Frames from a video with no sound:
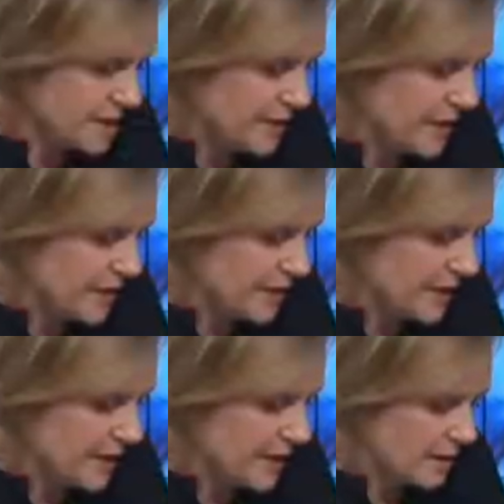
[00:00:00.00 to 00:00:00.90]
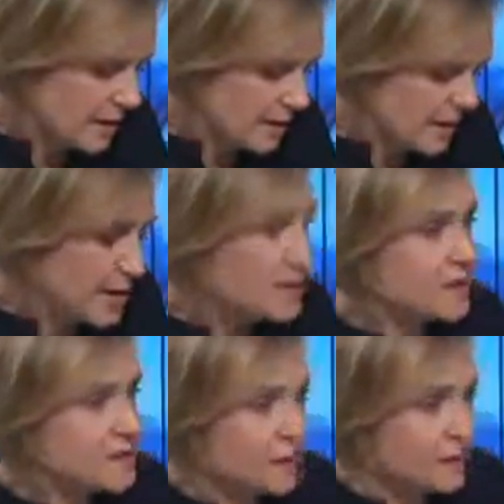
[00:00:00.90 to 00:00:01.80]
it, that money
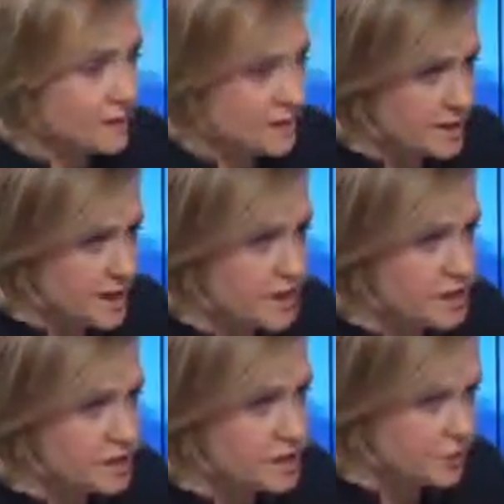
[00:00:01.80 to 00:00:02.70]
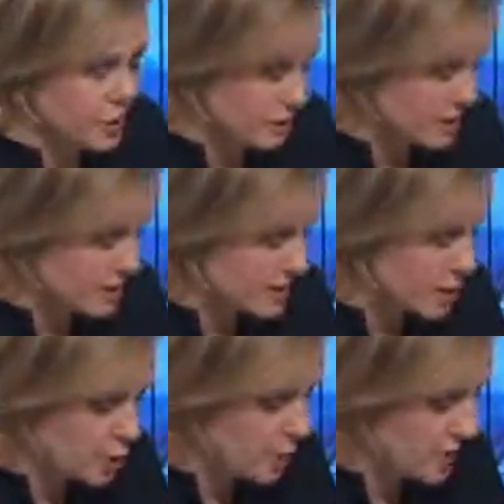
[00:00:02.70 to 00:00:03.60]
to uh, the states for schools and hospitals is
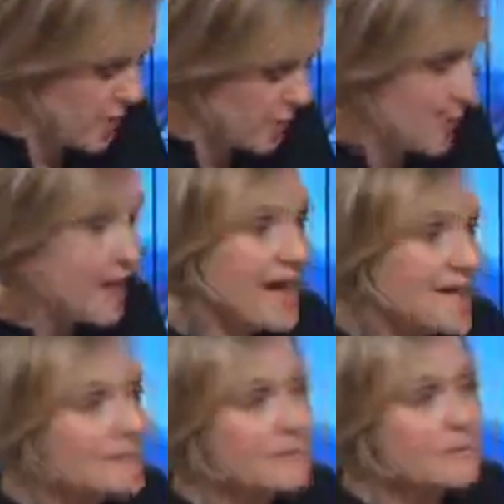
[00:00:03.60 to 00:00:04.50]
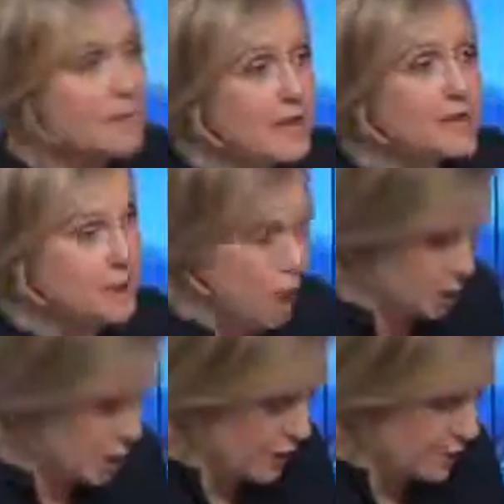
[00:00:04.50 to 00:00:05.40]
going to be cut by $80 billion
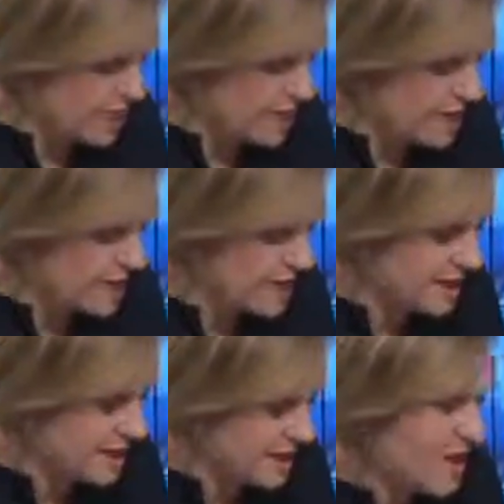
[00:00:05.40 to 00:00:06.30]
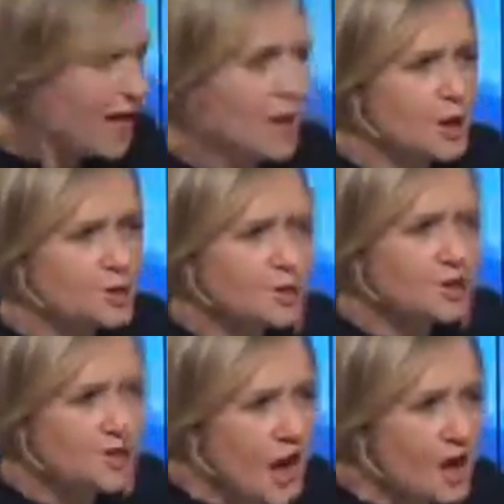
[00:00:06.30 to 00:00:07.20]
over 10 years. Are you
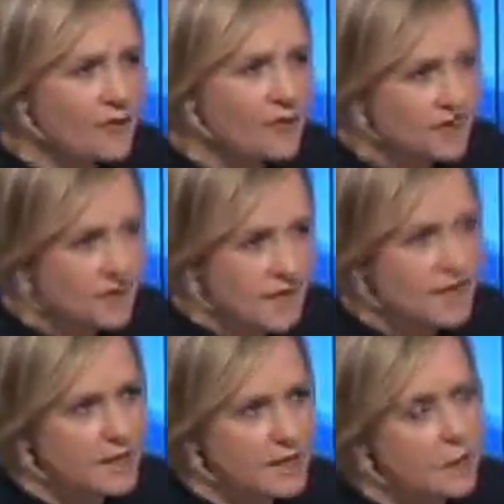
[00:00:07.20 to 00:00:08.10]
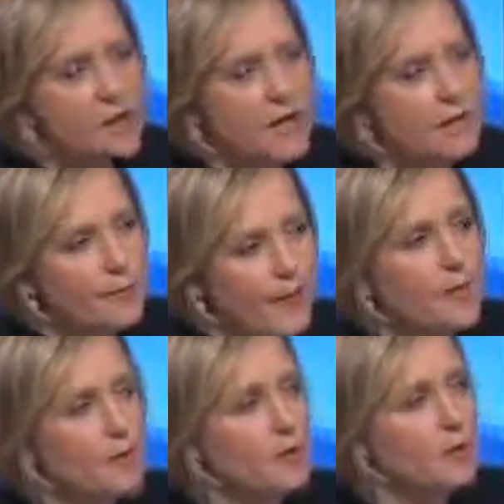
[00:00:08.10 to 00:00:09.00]
starving the states so that they beg you